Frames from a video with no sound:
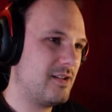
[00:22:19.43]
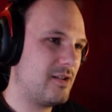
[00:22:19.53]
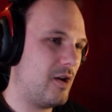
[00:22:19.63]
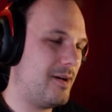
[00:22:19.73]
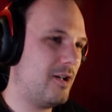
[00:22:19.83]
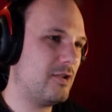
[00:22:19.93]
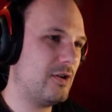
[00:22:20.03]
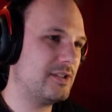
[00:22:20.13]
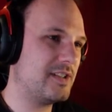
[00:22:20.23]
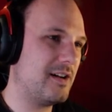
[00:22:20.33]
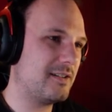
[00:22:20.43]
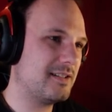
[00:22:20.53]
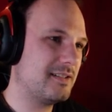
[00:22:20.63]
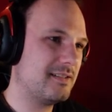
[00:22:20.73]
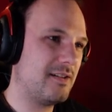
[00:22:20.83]
Come on, gold
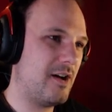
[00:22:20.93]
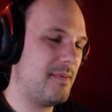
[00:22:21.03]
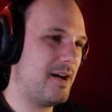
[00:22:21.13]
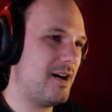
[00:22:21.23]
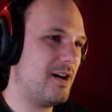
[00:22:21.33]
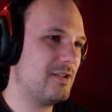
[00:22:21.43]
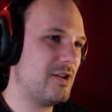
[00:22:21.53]
chalk. Come on,